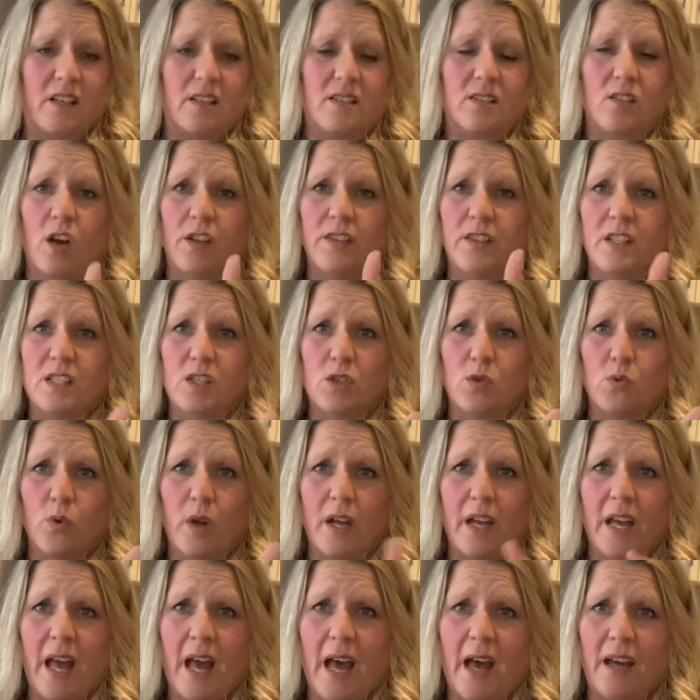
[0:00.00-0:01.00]
It's got these
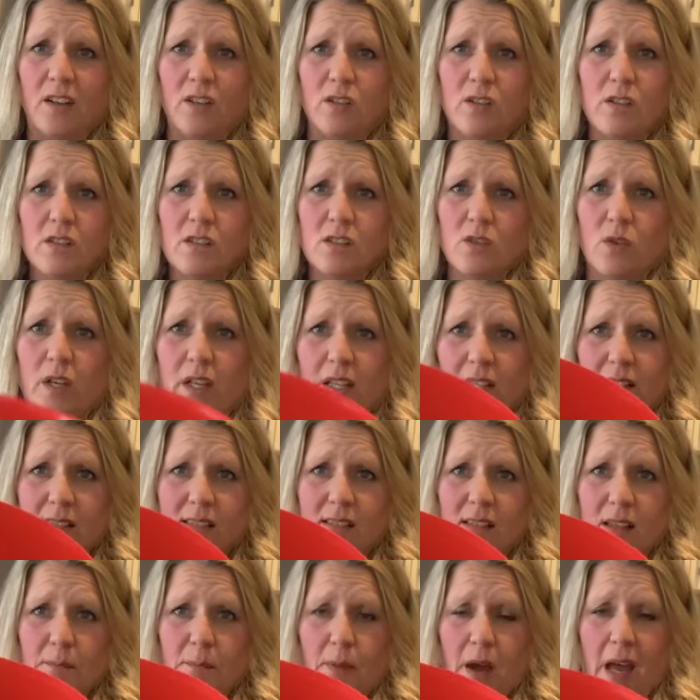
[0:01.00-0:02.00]
great handles so I can
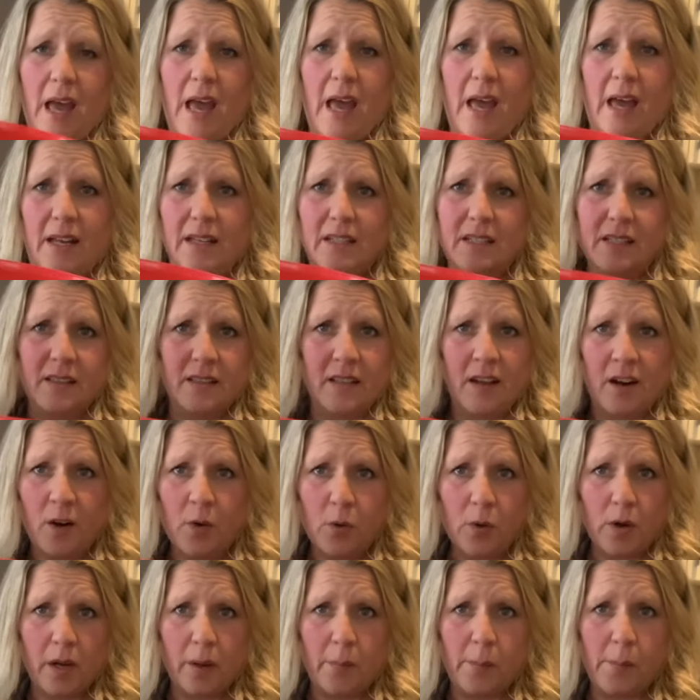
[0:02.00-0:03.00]
slip my hand in
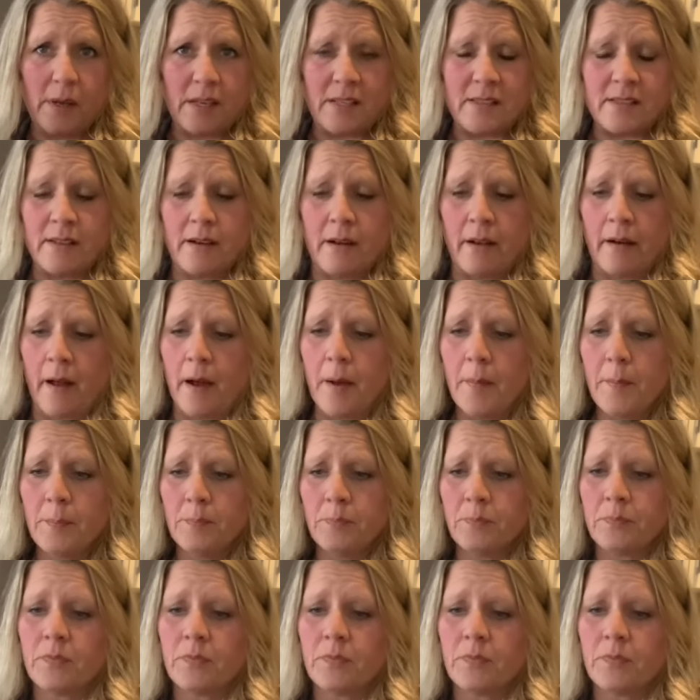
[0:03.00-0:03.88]
there when I'm mixing it up.